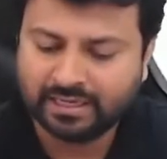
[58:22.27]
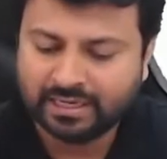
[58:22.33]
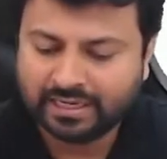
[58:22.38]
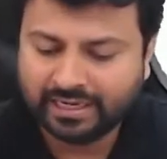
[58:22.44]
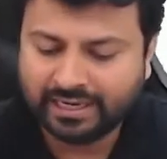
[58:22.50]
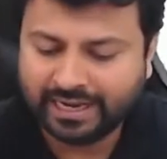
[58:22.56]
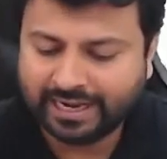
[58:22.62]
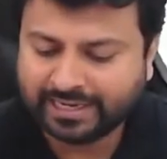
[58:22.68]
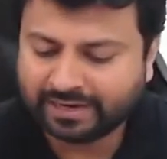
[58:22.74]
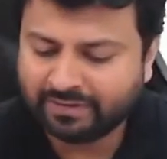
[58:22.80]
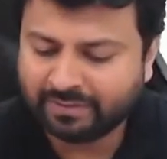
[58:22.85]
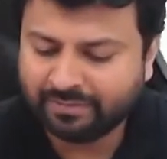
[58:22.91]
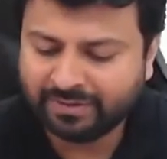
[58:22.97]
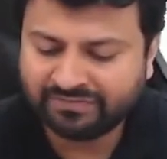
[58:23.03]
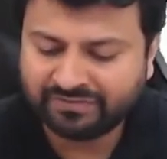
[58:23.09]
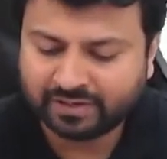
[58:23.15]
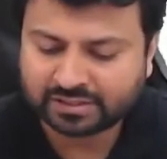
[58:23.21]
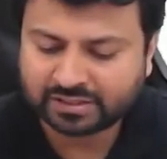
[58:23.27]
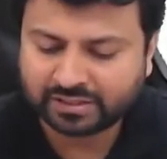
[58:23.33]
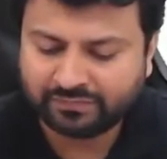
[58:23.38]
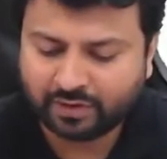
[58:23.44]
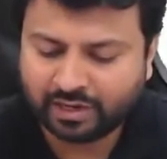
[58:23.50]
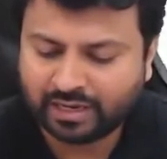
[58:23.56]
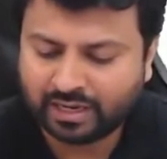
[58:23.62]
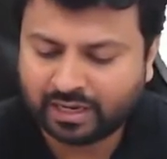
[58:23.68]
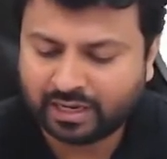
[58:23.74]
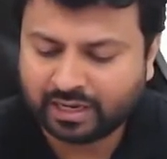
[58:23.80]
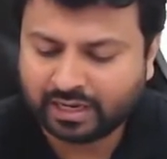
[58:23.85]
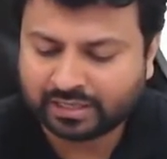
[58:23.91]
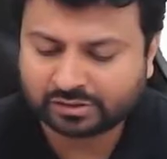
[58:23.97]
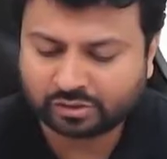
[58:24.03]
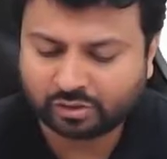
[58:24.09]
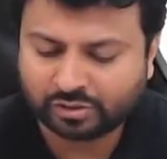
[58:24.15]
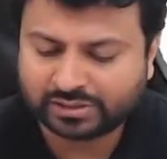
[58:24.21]
Lender will be first of all a
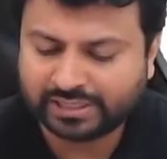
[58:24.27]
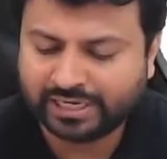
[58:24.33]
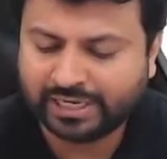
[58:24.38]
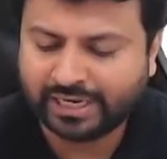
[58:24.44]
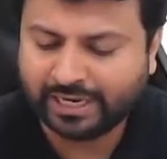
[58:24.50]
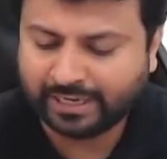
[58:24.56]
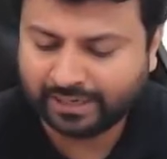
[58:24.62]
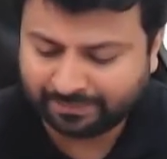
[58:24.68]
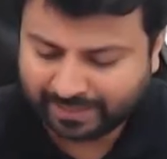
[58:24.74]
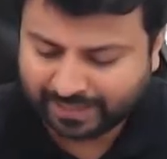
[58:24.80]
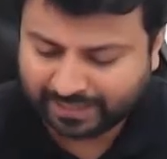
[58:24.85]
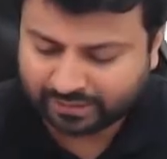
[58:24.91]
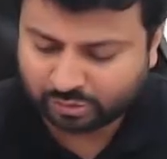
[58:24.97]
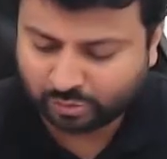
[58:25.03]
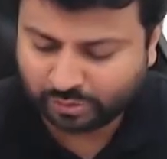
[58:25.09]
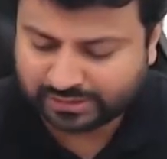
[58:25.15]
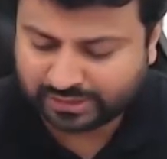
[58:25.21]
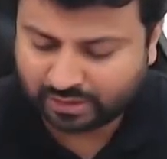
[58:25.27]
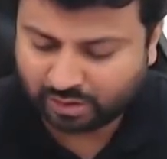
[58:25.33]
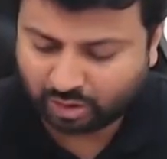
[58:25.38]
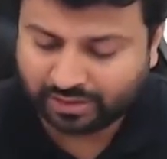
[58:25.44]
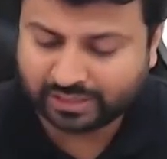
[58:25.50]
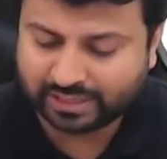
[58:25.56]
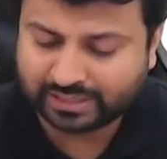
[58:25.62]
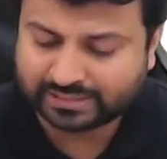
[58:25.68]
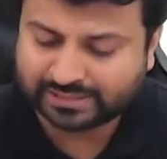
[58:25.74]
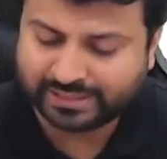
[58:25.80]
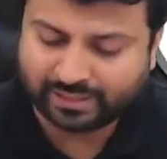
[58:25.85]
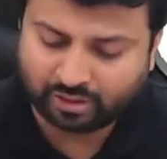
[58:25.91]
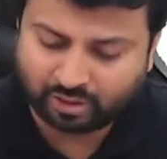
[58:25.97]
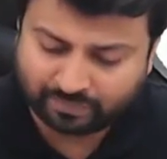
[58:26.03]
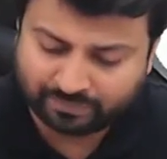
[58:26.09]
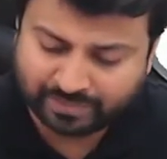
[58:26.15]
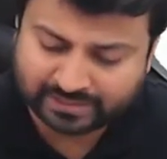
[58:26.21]
associate enterprise who is a non-resident.
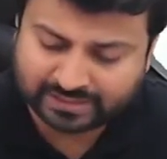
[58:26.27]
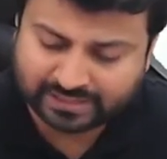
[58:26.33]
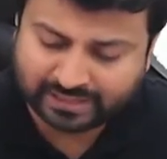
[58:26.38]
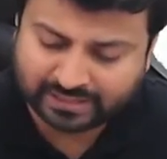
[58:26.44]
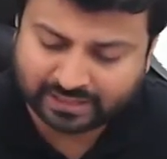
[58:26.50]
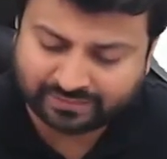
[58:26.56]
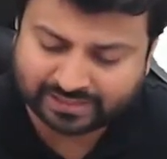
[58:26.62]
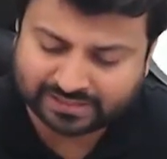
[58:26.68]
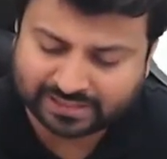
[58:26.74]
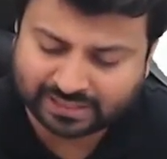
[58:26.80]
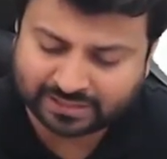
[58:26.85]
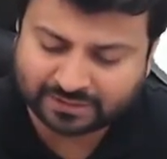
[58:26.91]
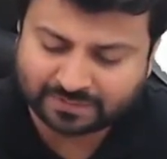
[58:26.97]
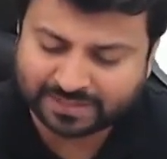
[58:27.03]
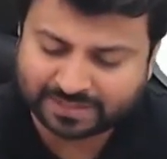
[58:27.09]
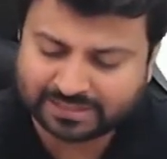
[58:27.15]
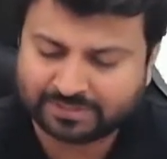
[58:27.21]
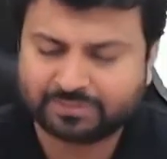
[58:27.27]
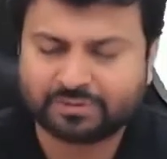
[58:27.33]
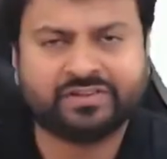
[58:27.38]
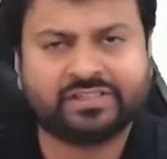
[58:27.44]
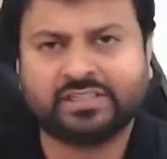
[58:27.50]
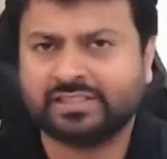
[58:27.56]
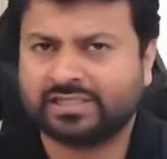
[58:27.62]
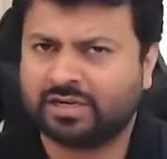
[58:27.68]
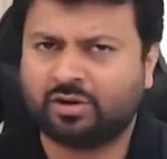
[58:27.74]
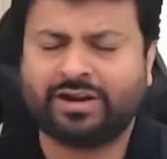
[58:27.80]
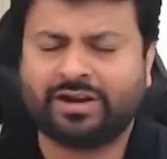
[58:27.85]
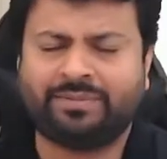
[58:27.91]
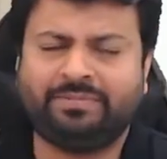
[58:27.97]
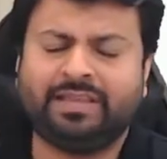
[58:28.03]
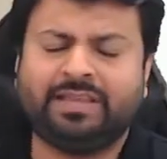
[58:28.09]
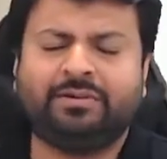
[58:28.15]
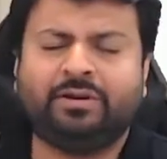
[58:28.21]
Obviously, otherwise transfer pricing provisions are not
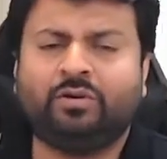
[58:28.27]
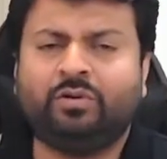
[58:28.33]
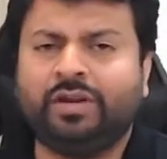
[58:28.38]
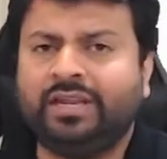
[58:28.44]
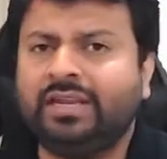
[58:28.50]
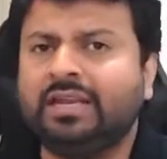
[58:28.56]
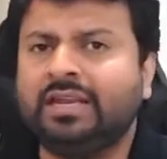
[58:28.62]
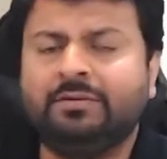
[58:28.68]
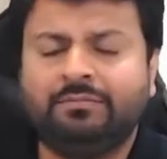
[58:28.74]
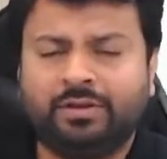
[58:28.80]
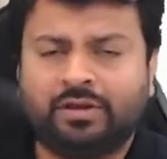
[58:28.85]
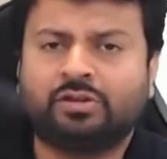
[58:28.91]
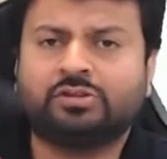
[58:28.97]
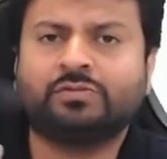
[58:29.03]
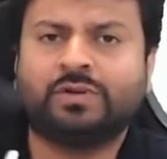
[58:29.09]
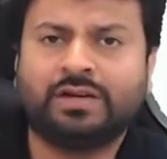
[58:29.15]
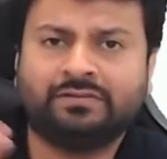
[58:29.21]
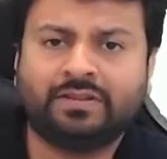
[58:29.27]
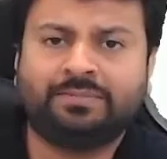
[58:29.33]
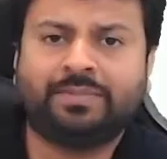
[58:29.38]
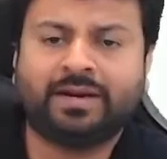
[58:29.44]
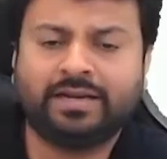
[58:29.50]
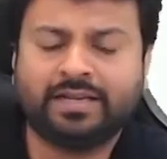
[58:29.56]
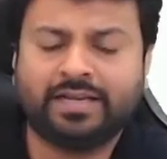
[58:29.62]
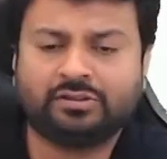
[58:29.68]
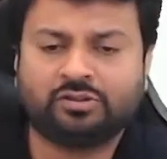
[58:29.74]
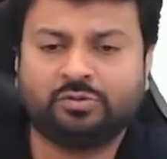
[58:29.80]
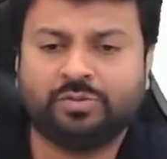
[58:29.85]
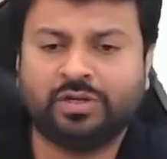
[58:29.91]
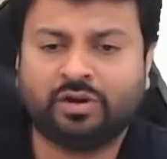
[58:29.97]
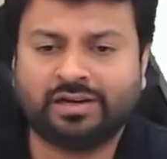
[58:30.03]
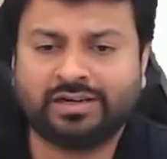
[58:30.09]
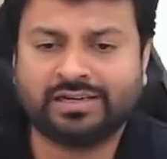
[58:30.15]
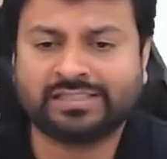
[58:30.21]
applicable only because one of the party has to be
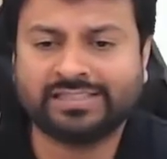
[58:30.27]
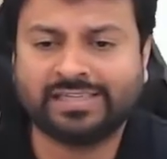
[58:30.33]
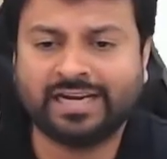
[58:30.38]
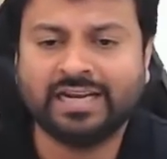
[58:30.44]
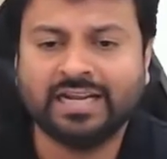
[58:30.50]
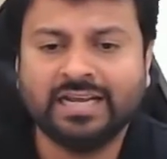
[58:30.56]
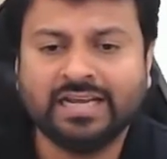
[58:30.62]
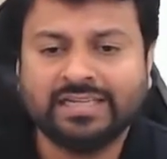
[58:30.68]
non-resident.